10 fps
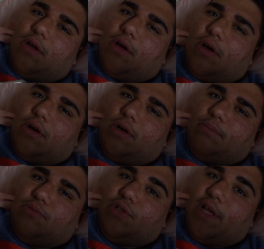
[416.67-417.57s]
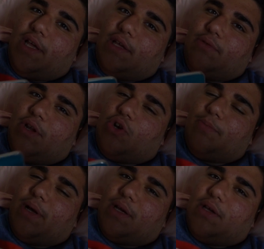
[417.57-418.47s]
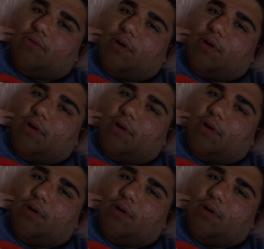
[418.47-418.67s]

um, today when I go back,